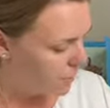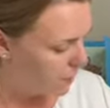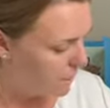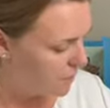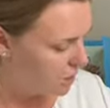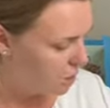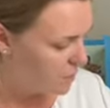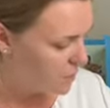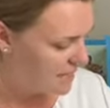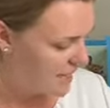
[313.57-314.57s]
But
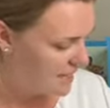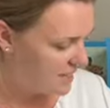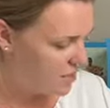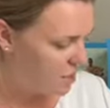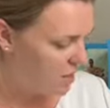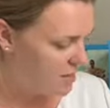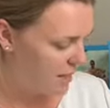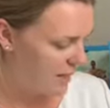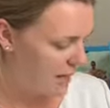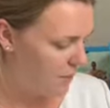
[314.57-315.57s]
Lucy did not
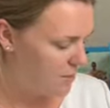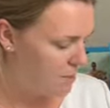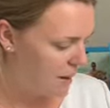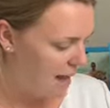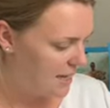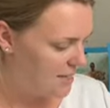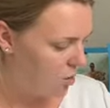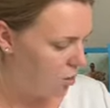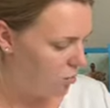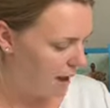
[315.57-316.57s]
think it was mice
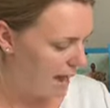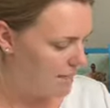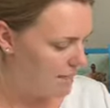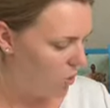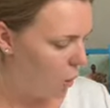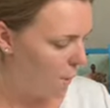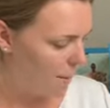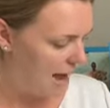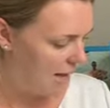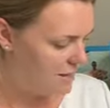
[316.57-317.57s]
or rats or
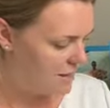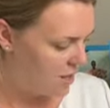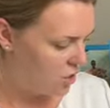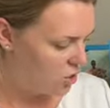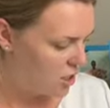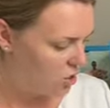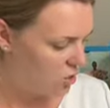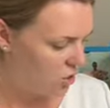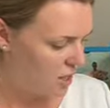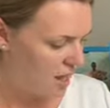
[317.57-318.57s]
bats. She
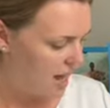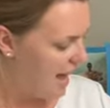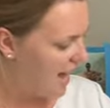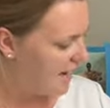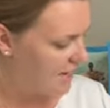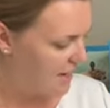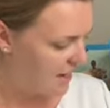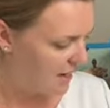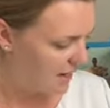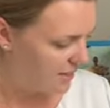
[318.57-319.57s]
shook her head
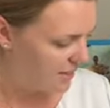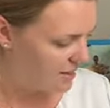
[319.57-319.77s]
at this